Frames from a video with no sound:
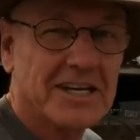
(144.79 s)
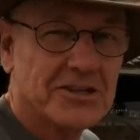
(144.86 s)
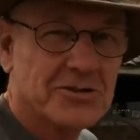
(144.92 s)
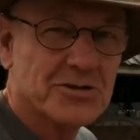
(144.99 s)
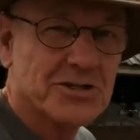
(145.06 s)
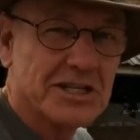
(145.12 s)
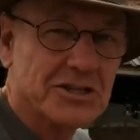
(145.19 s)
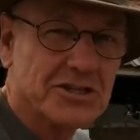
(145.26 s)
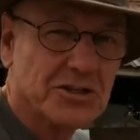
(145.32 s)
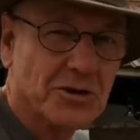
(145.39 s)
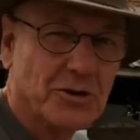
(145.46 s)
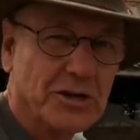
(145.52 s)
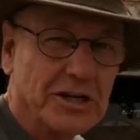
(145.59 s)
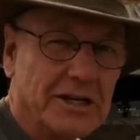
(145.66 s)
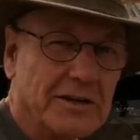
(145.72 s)
interesting
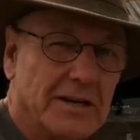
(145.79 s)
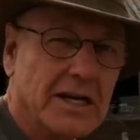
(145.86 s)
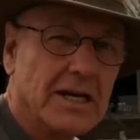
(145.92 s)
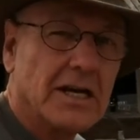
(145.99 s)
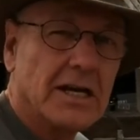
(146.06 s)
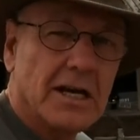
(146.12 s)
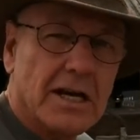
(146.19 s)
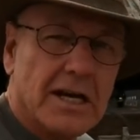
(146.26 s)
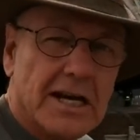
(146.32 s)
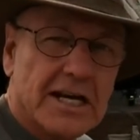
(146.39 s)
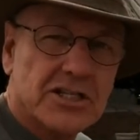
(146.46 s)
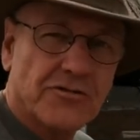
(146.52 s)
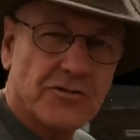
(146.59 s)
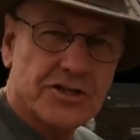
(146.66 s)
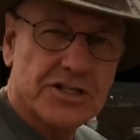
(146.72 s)
story.
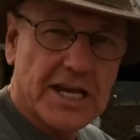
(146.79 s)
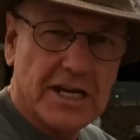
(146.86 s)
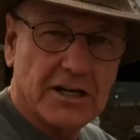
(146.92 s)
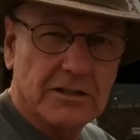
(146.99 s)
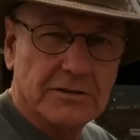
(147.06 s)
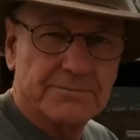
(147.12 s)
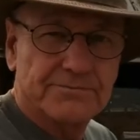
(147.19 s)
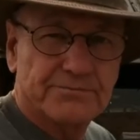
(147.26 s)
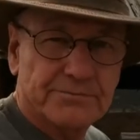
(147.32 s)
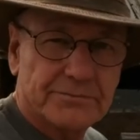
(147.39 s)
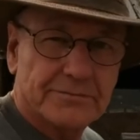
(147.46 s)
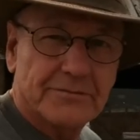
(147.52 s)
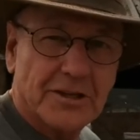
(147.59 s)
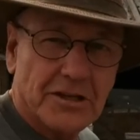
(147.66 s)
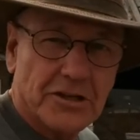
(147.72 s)
It's for sale.
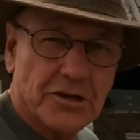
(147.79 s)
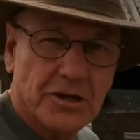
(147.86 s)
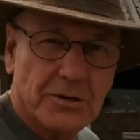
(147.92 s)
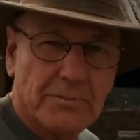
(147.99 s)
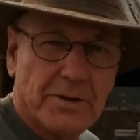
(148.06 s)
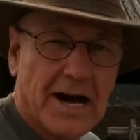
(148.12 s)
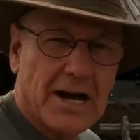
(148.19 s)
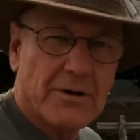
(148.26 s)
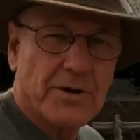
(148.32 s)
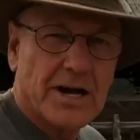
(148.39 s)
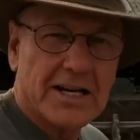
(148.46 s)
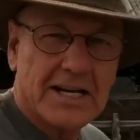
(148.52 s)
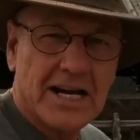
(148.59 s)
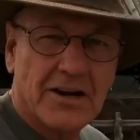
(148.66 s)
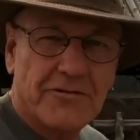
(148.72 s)
You can buy it
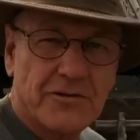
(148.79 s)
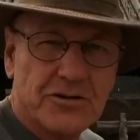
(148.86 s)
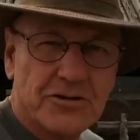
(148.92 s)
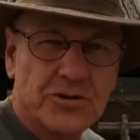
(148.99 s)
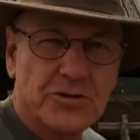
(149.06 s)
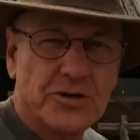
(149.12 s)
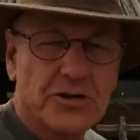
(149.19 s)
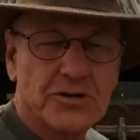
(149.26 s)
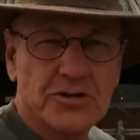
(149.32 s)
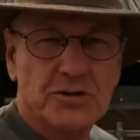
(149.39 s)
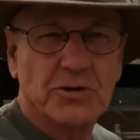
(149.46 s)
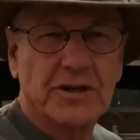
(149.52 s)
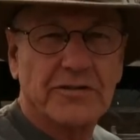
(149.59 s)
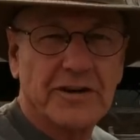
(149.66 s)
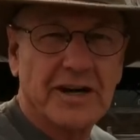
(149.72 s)
right now for
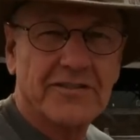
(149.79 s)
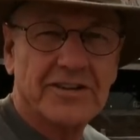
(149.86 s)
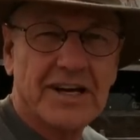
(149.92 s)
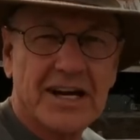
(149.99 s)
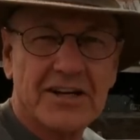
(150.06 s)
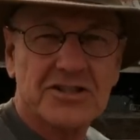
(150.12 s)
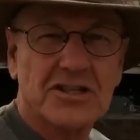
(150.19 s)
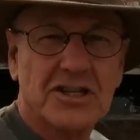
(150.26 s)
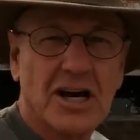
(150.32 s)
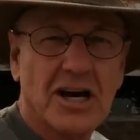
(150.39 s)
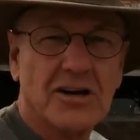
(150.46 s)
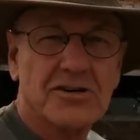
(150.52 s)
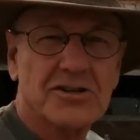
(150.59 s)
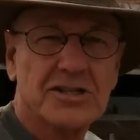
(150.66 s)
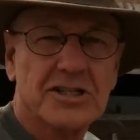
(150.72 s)

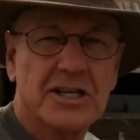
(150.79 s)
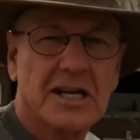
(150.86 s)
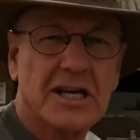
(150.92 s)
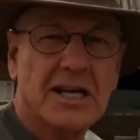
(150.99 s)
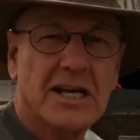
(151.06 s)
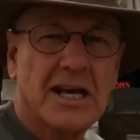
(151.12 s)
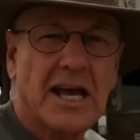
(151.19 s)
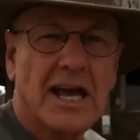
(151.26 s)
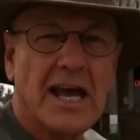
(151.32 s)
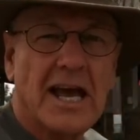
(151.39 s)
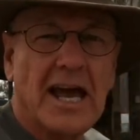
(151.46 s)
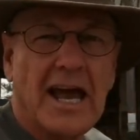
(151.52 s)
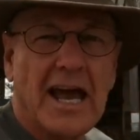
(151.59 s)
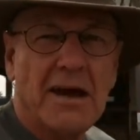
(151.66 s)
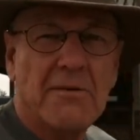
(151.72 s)
$225,000,
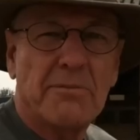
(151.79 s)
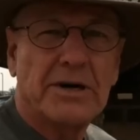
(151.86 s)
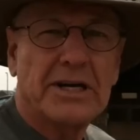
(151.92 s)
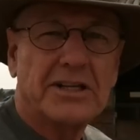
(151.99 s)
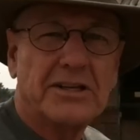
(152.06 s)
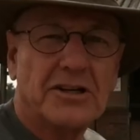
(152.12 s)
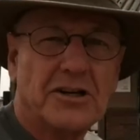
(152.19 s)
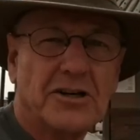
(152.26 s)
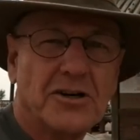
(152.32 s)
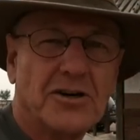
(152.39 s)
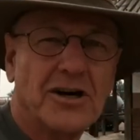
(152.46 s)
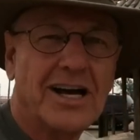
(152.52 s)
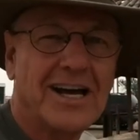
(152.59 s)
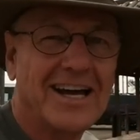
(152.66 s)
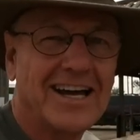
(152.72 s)
but you
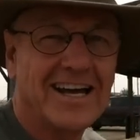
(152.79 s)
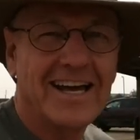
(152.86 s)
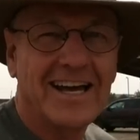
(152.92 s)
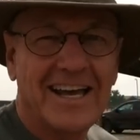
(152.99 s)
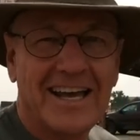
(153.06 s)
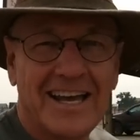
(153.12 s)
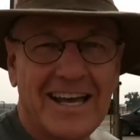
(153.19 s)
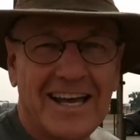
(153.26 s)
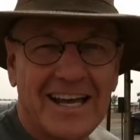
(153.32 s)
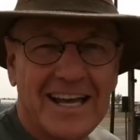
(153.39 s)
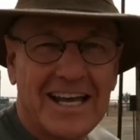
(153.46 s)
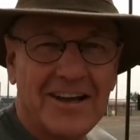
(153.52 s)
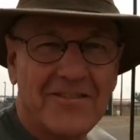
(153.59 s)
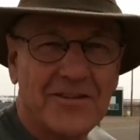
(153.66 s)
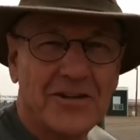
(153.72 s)
know,
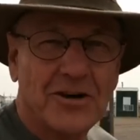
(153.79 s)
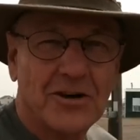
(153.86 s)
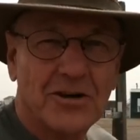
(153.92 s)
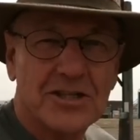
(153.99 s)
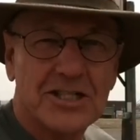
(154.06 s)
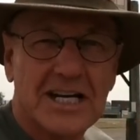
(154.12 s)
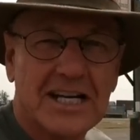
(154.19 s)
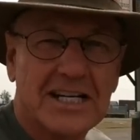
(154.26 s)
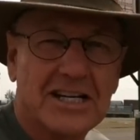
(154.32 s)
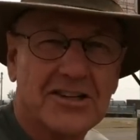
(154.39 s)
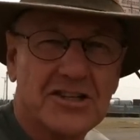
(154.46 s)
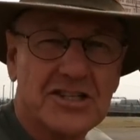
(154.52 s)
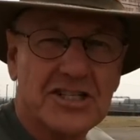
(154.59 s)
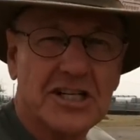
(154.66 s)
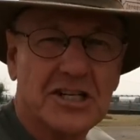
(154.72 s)
even though it looks like
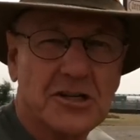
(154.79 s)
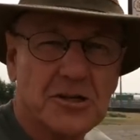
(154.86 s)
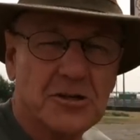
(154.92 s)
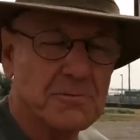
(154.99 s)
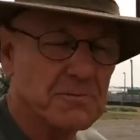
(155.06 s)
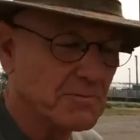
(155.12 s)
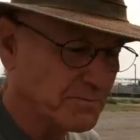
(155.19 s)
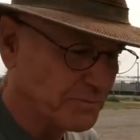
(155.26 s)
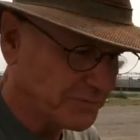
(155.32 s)
nothing's here,